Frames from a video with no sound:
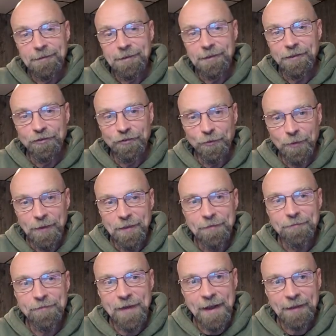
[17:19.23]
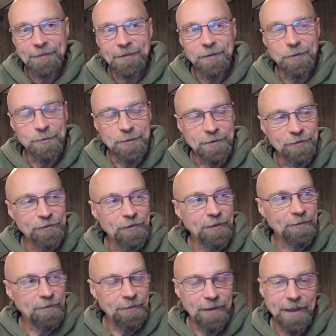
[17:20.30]
enjoy the fact that you can
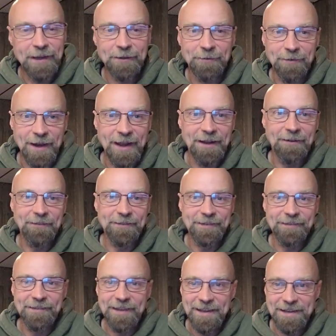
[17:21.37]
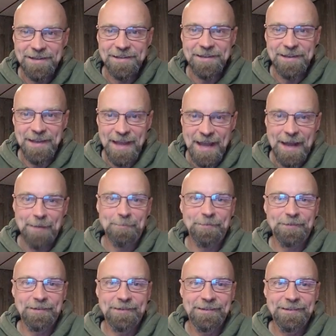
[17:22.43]
just lay around and take
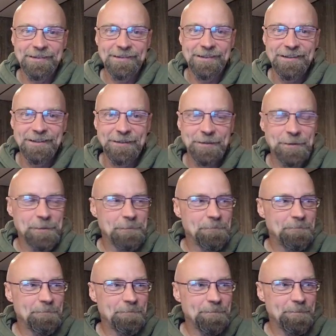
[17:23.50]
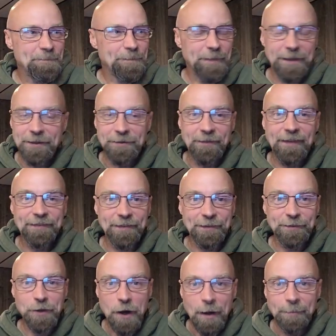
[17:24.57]
naps. That's
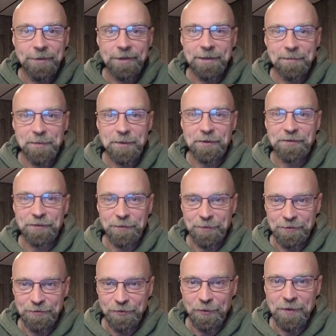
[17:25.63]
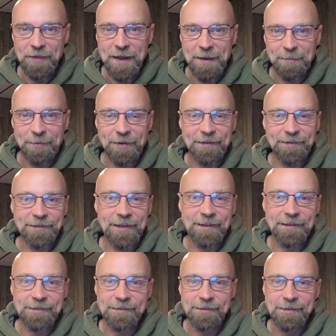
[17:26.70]
uncommon anymore. So enjoy that
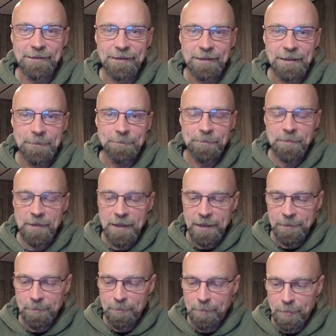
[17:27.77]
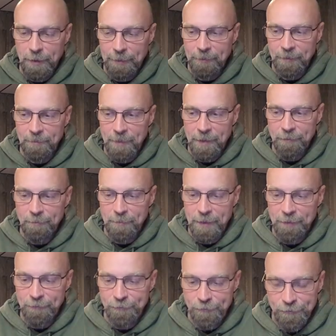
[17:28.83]
process. And probably
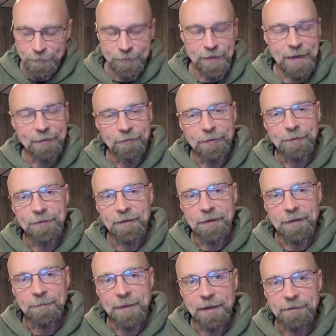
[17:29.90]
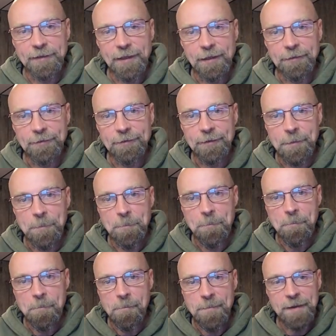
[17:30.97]
my favorite thing about cancer,
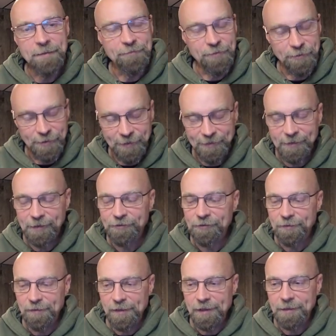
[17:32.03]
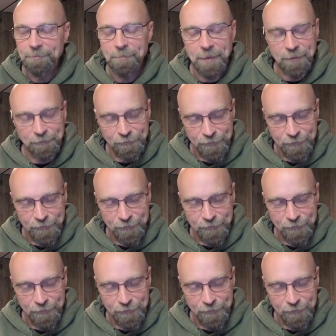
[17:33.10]
if there is such a thing, my